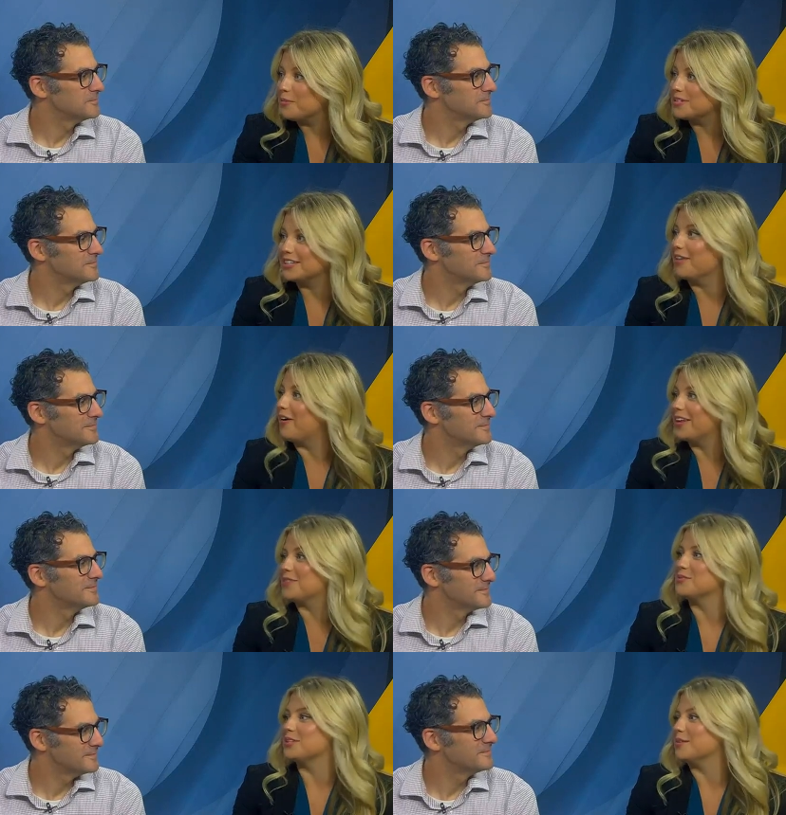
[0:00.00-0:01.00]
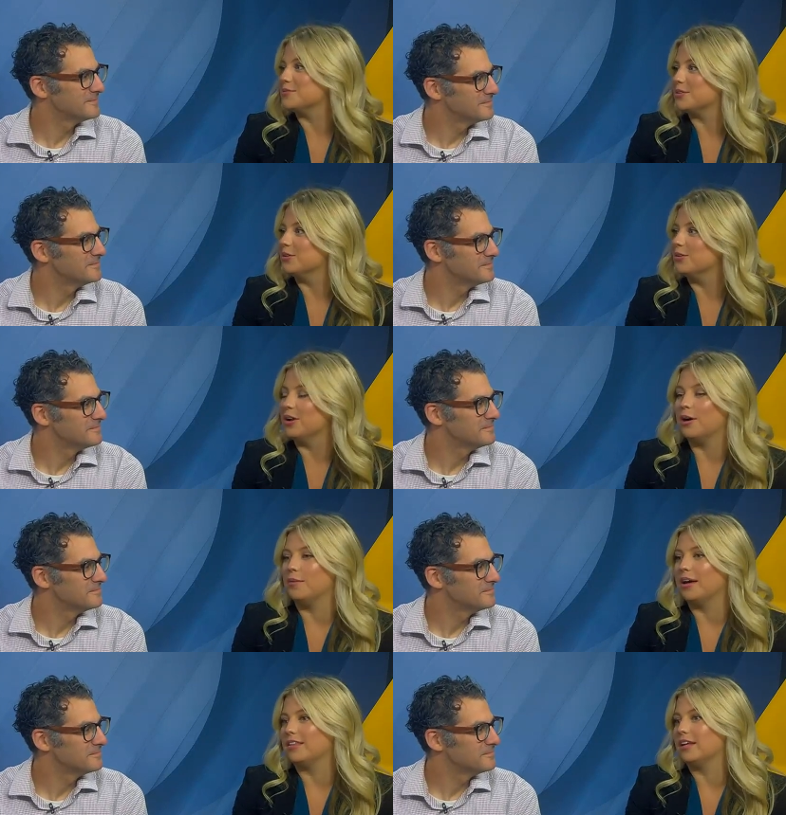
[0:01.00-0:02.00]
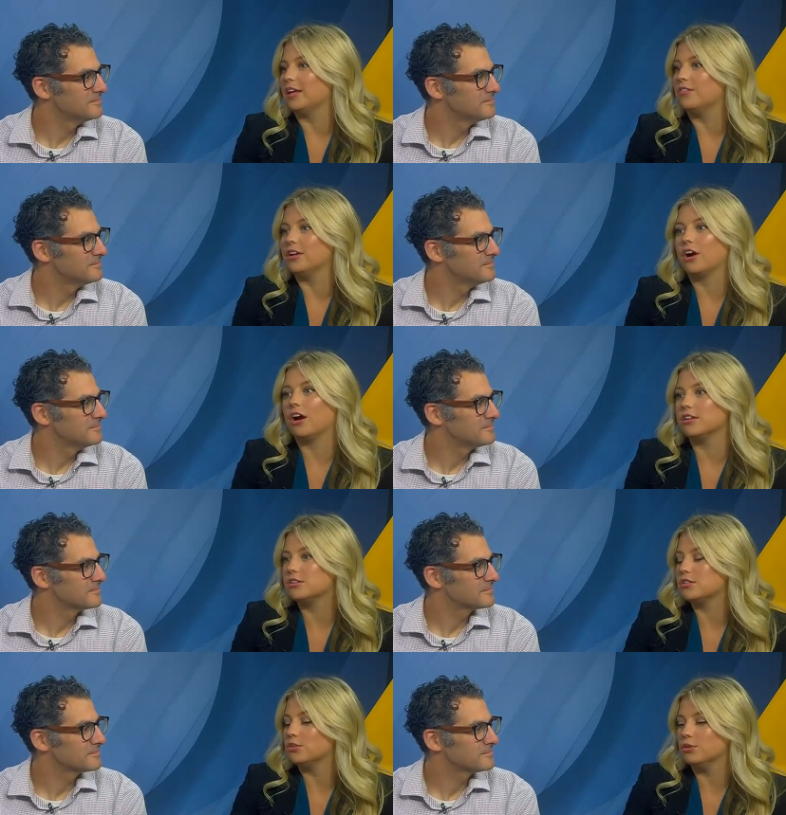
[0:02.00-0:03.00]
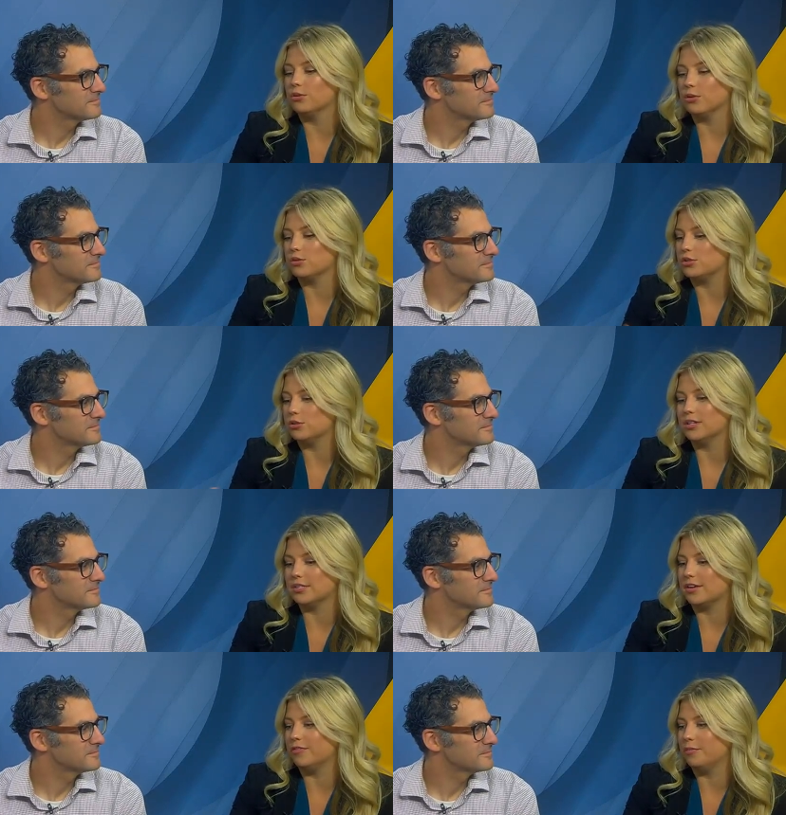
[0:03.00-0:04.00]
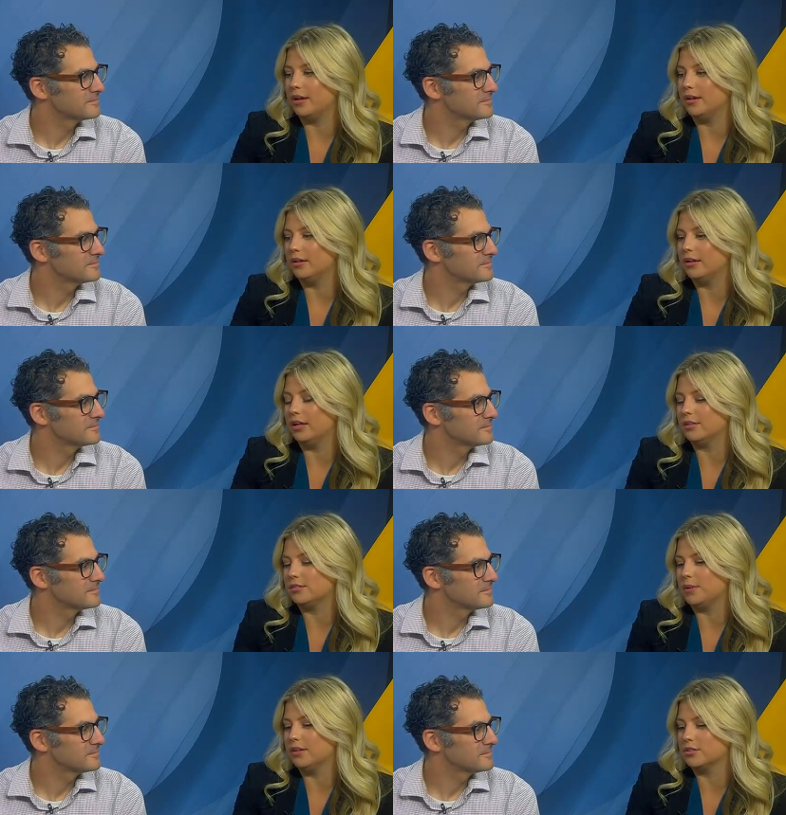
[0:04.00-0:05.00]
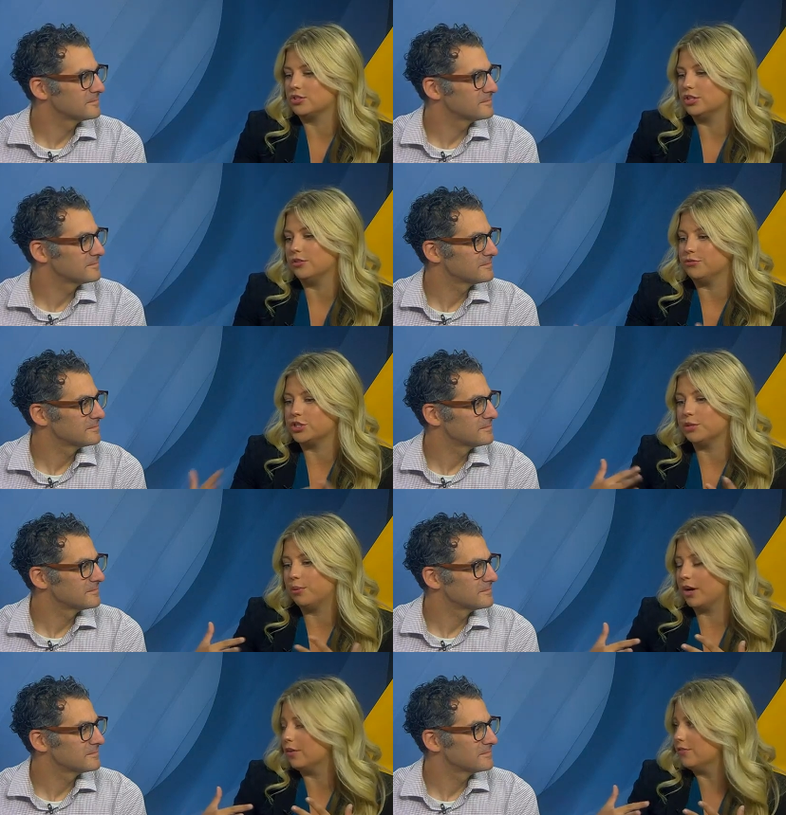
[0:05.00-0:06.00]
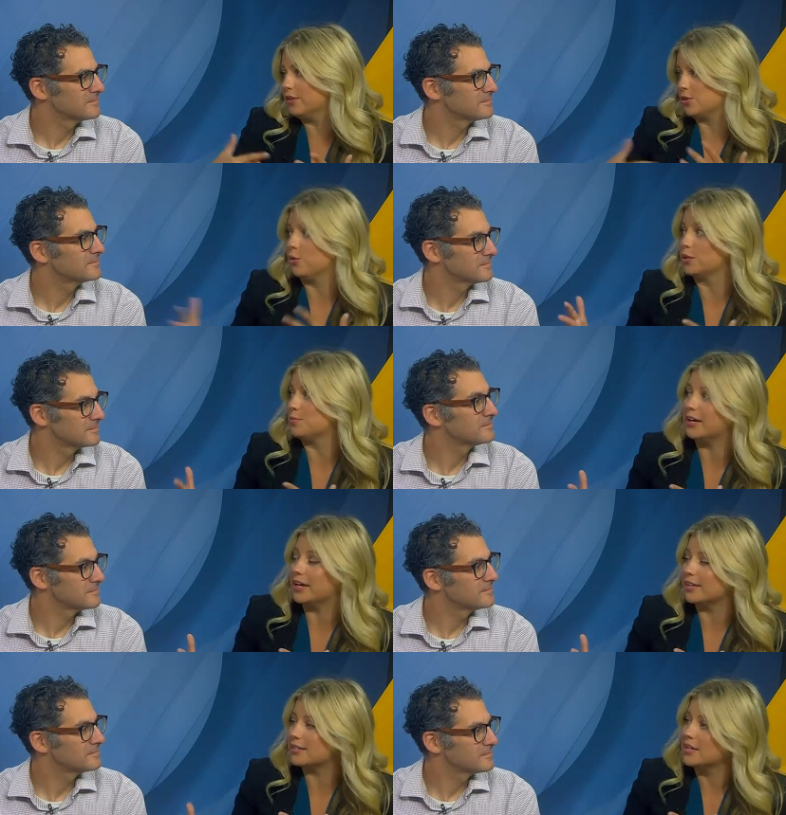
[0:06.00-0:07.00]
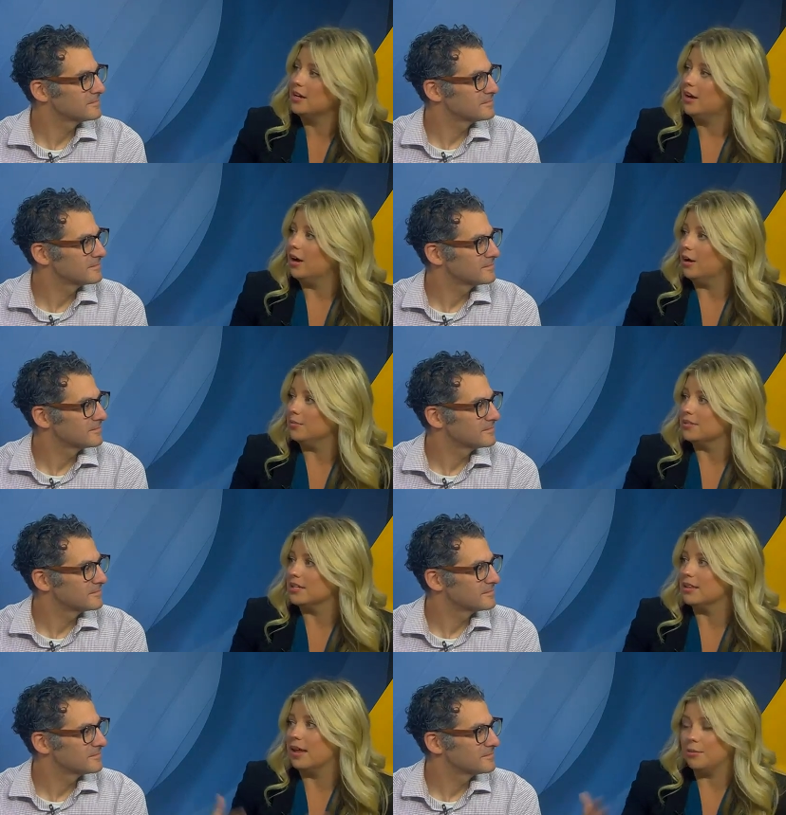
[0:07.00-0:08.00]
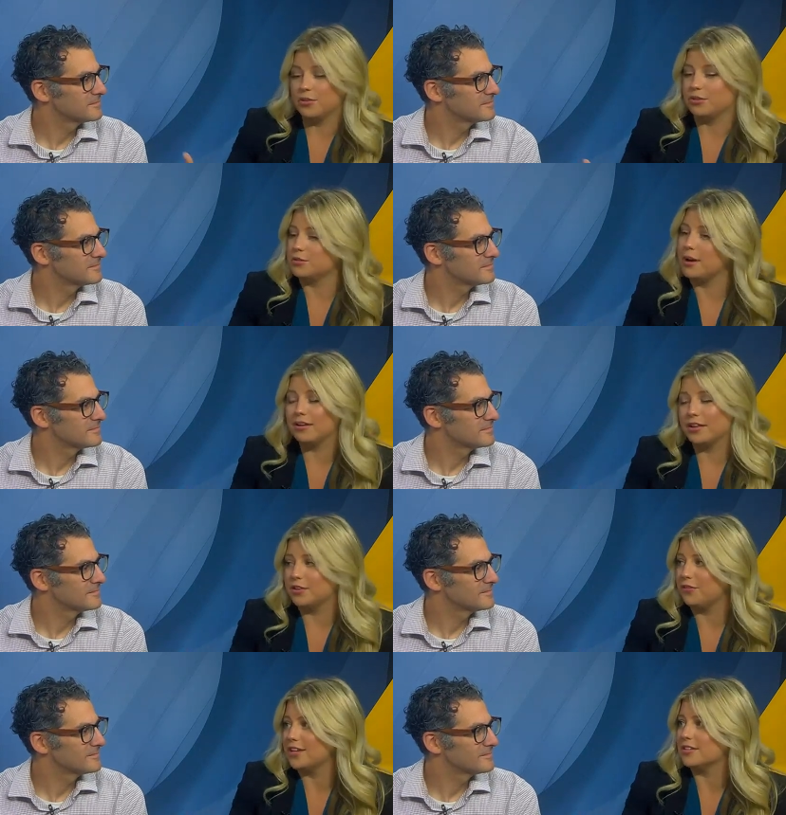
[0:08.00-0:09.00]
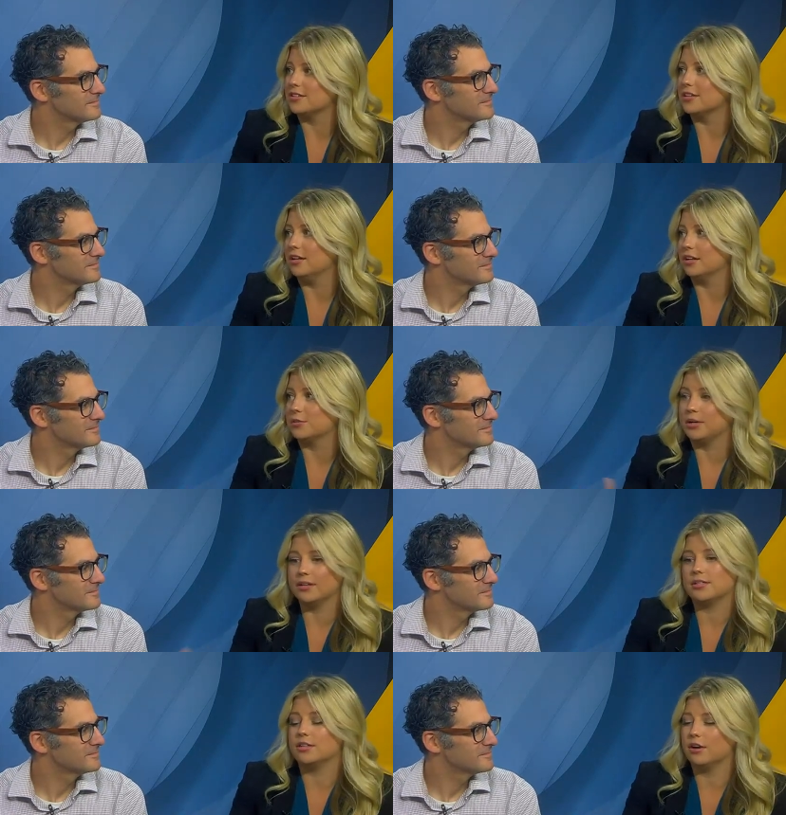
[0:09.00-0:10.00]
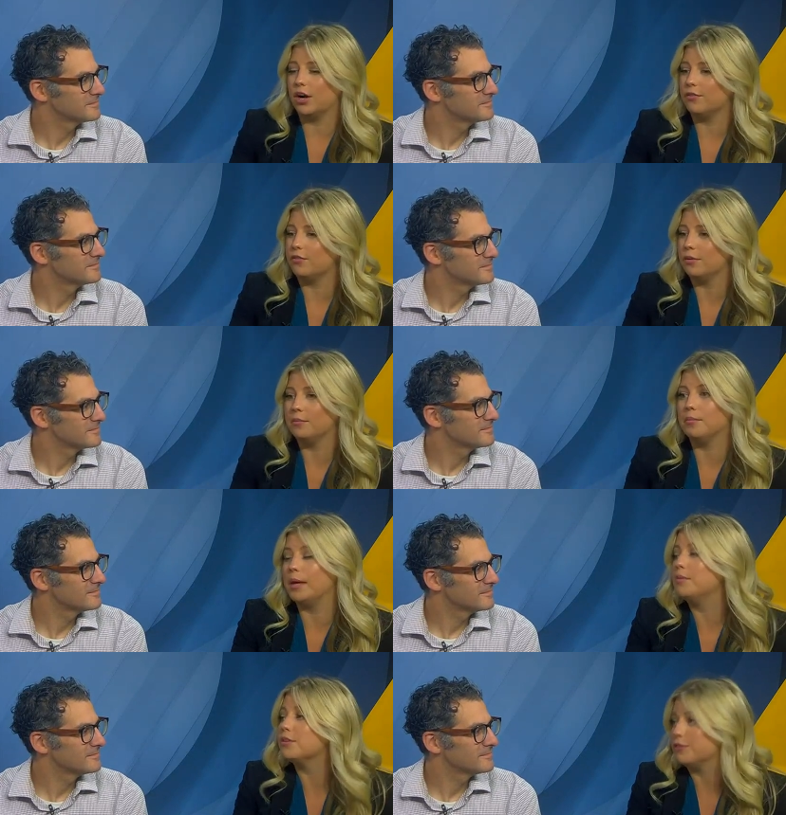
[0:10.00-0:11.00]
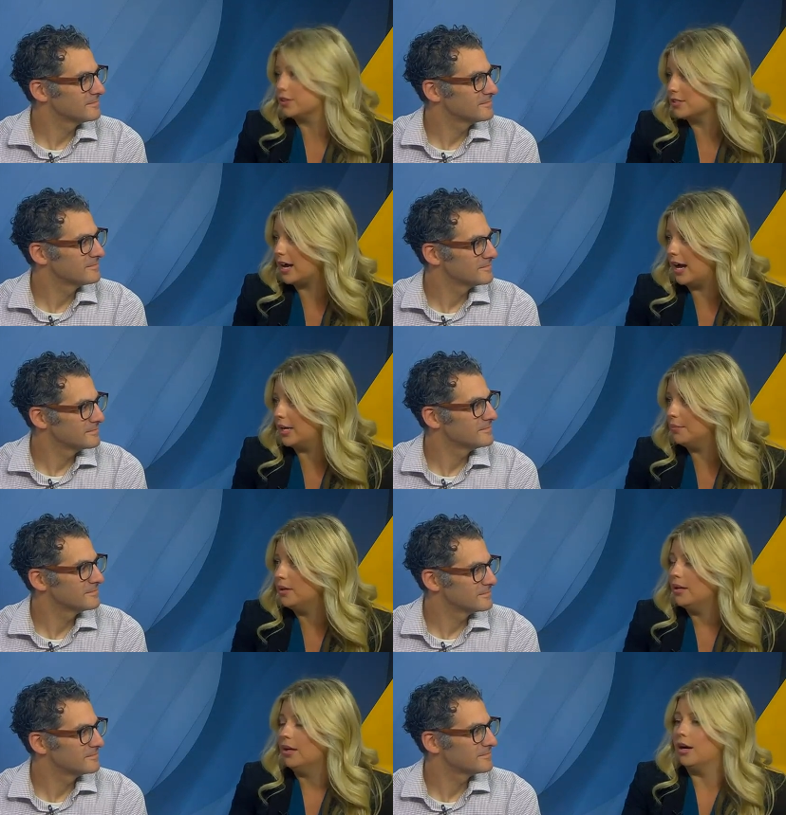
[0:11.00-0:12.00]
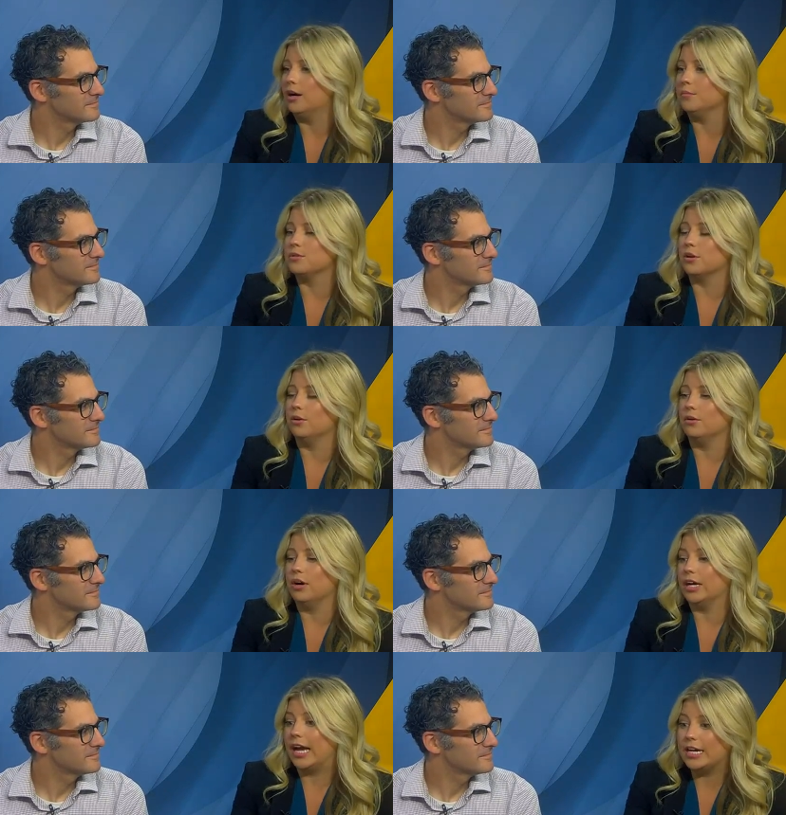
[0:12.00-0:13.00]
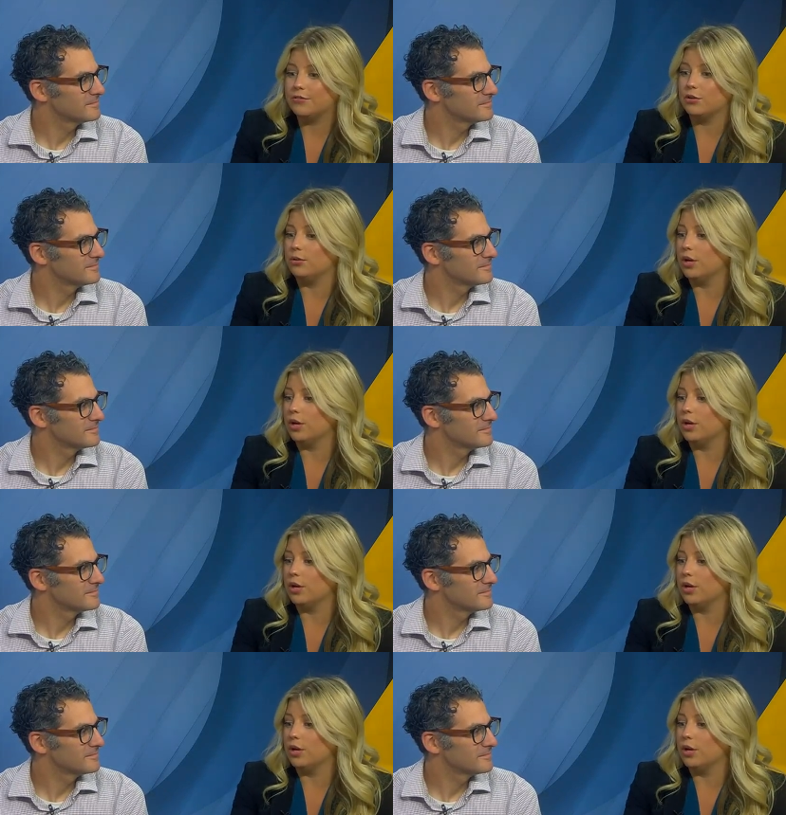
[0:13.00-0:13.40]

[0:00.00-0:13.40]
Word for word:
Speaker 1: hope to yeah. see you out at the museum soon. Um, I think giving cards to those students have been, it's been such an enriching part of this whole experience. Um, seeing them with their smile on their faces and mm -hmm. experiencing the art for maybe their first time. Mm -hmm. um, so again, if you